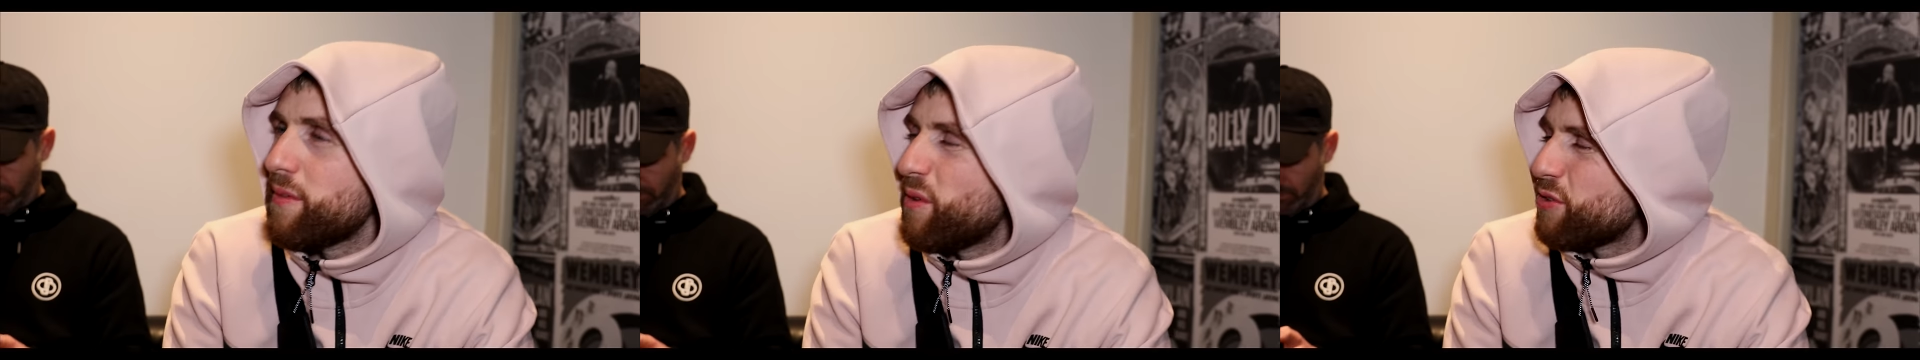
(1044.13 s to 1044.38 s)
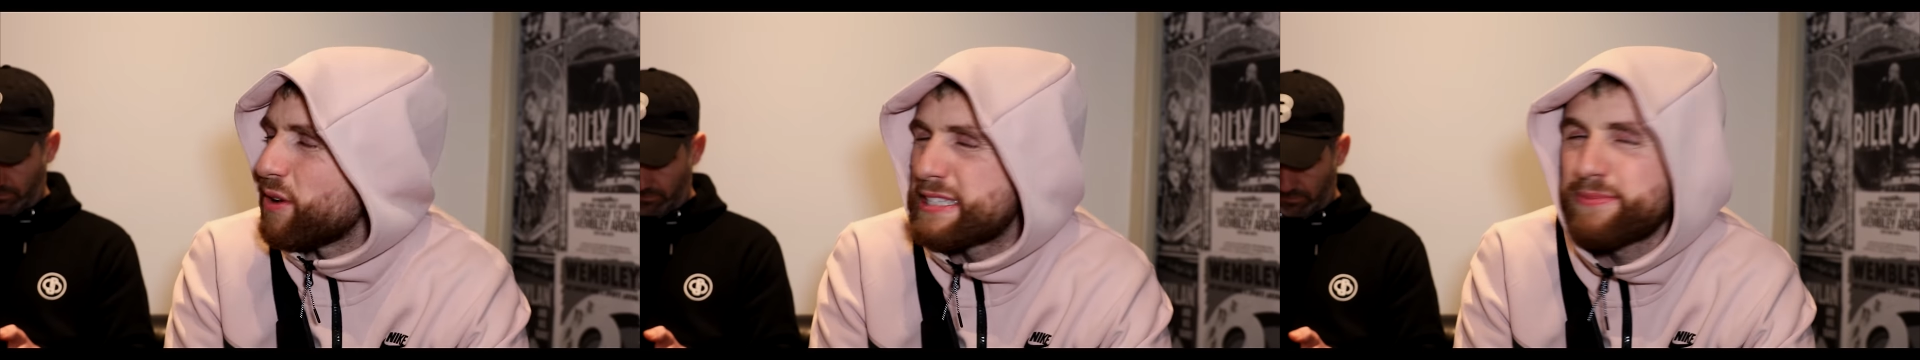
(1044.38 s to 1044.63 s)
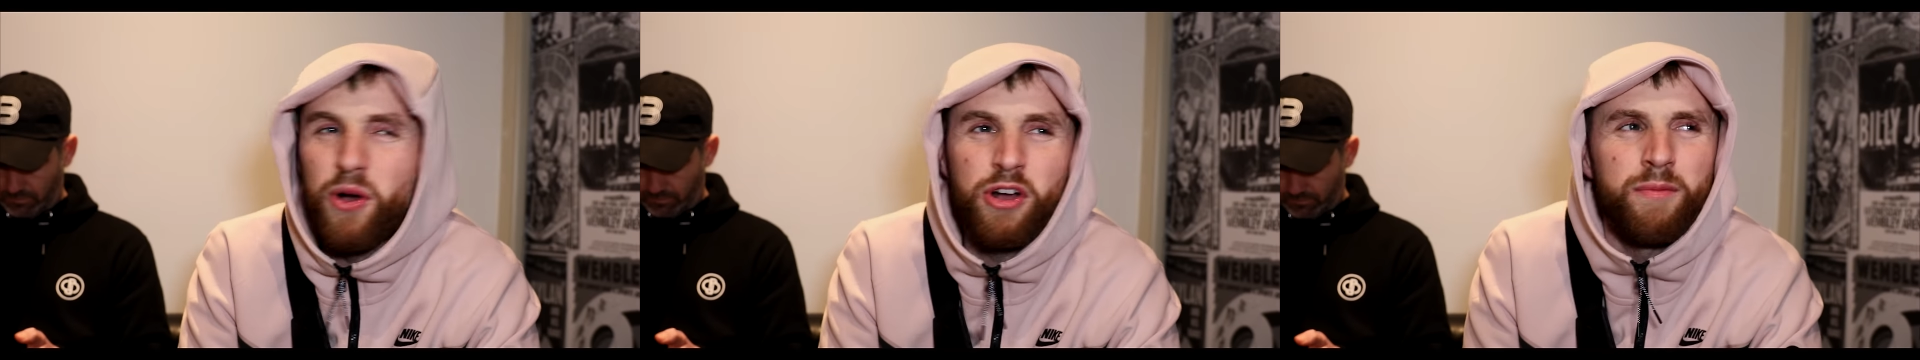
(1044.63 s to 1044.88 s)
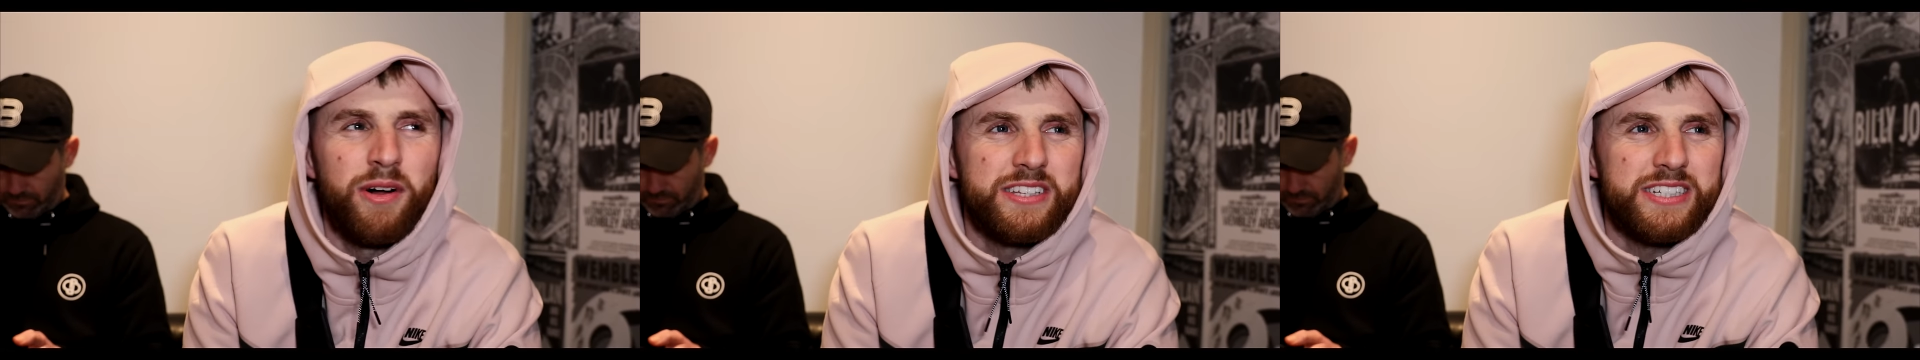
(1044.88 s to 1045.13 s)
I wonder what
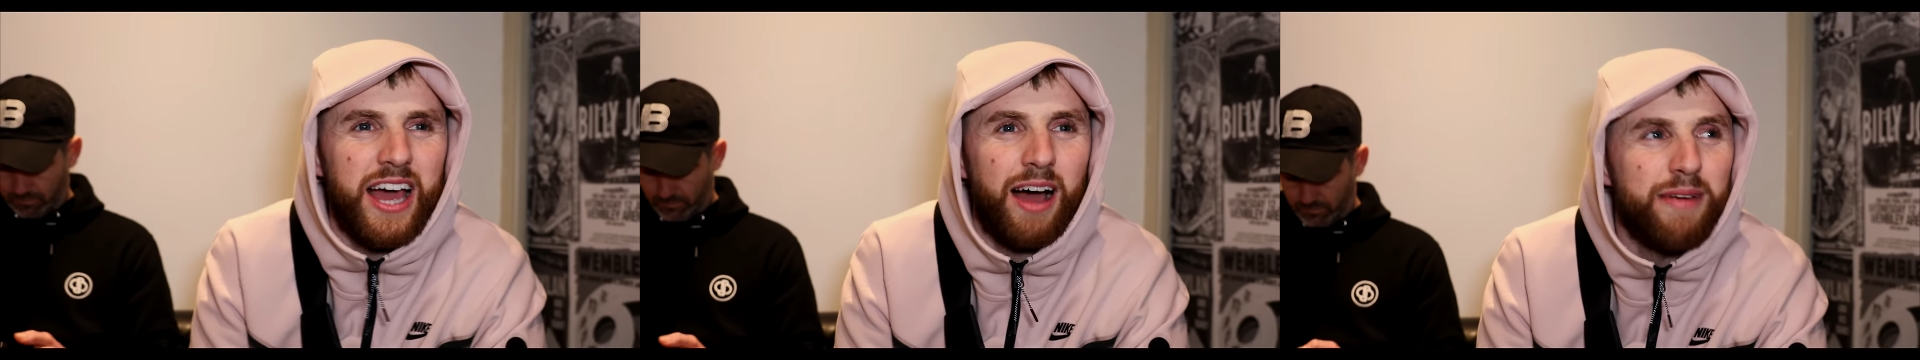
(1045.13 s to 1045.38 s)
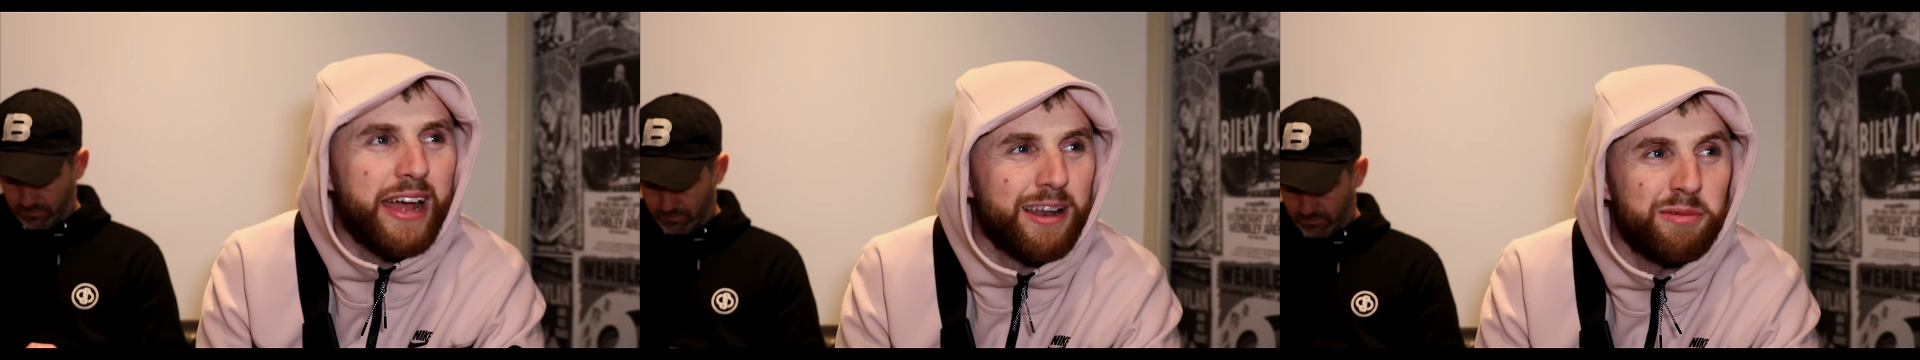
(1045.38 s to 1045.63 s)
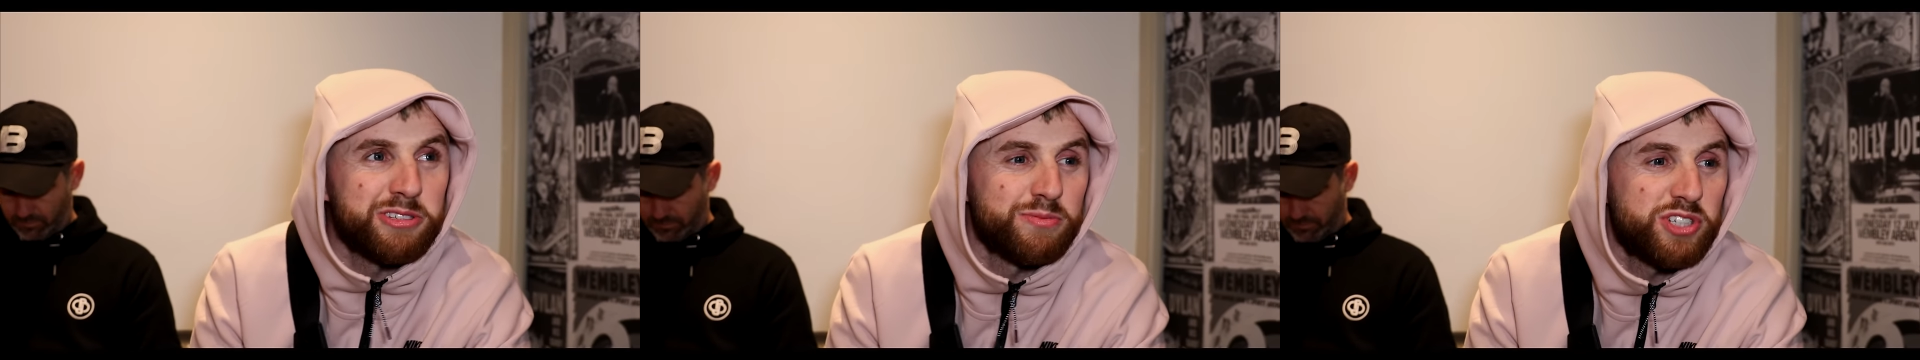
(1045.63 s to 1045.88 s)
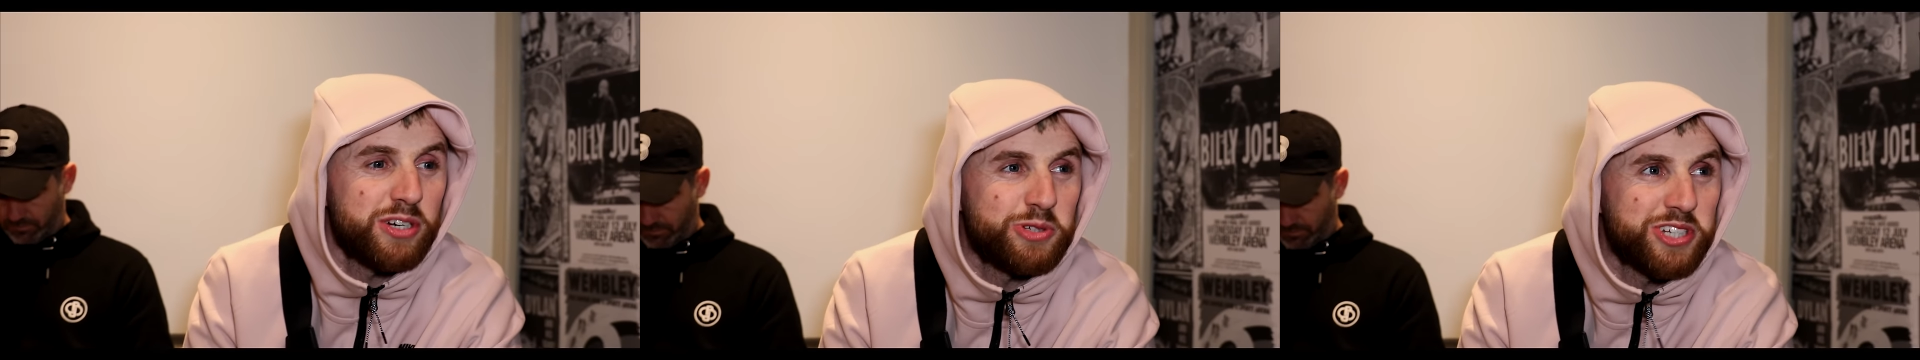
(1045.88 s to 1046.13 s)
smoke I'm on today. I'm reckon I'm on
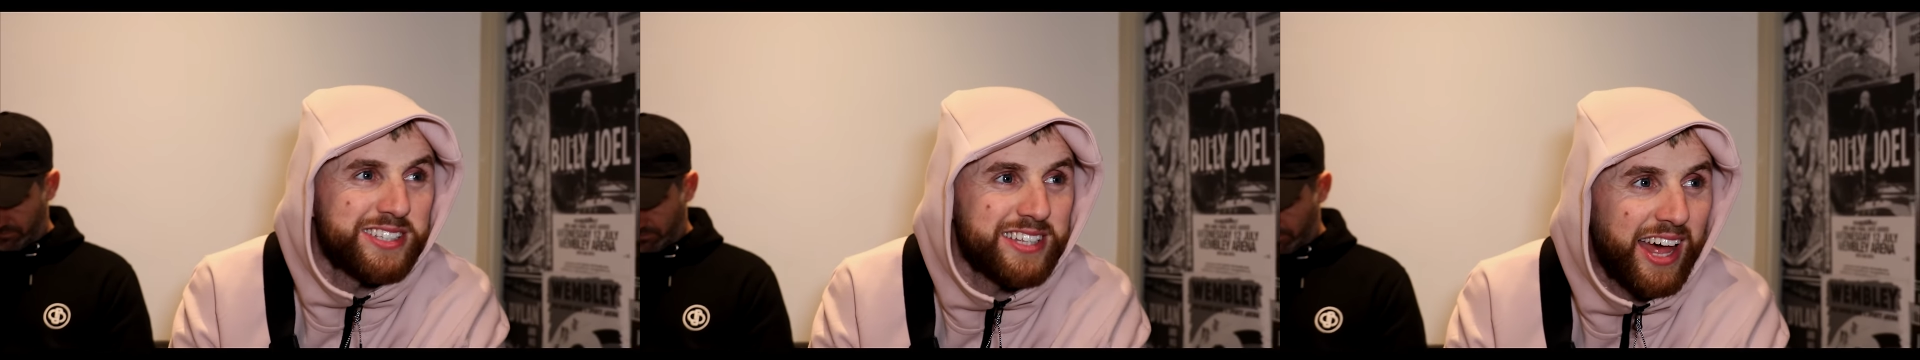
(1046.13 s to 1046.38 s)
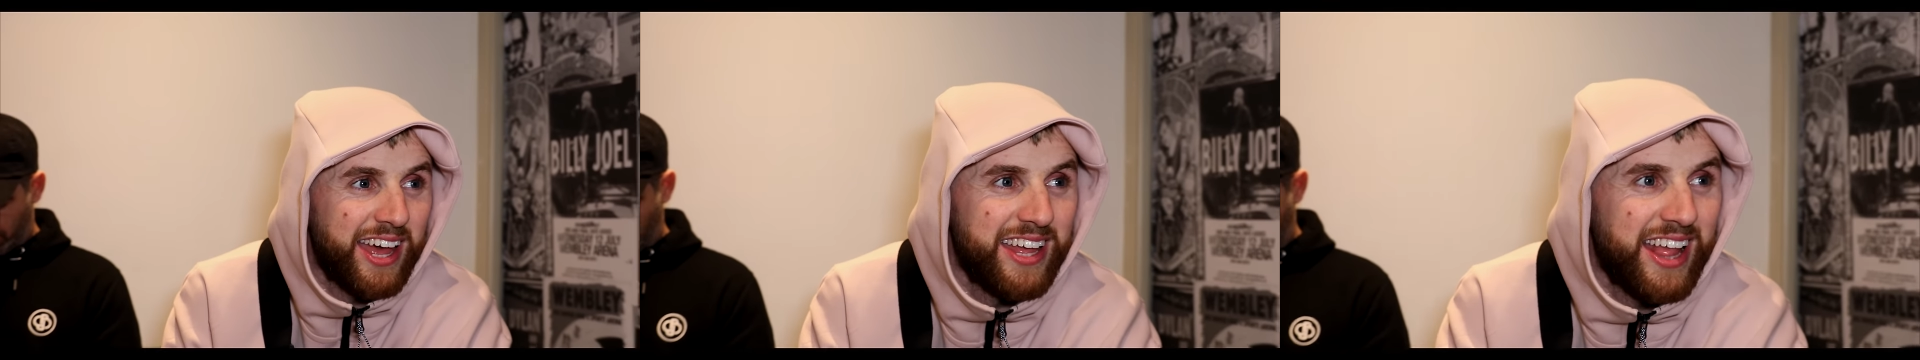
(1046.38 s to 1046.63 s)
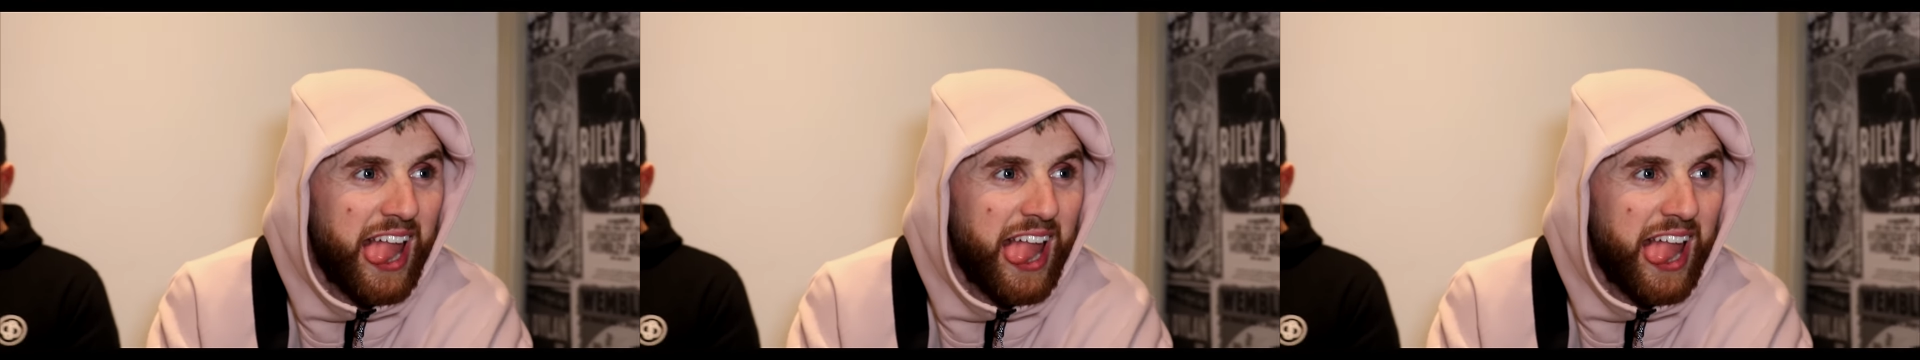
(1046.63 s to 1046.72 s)
some chill shit today.